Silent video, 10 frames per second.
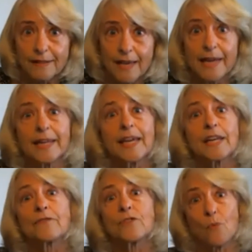And again,
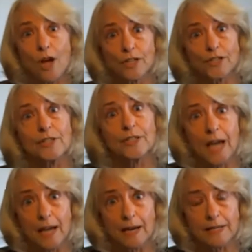if you watched the
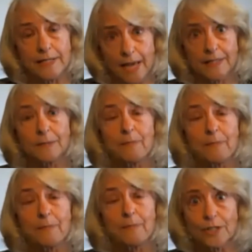Do- uh, Dallas
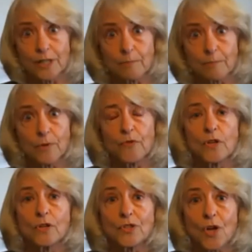Buyers Club movie,
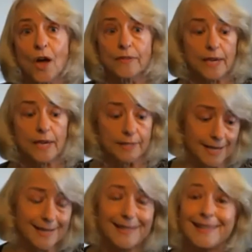you saw that
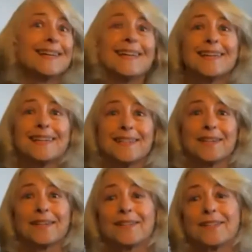
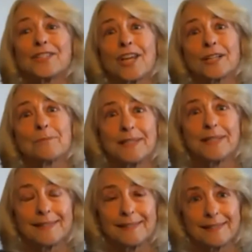the
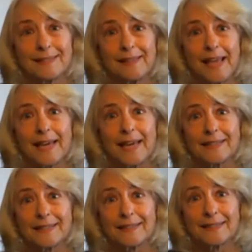gentleman that
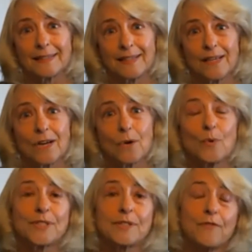
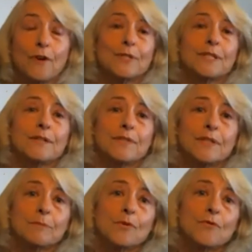was the focus of
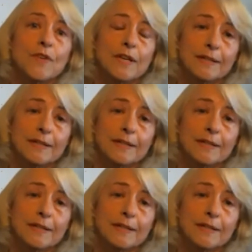this movie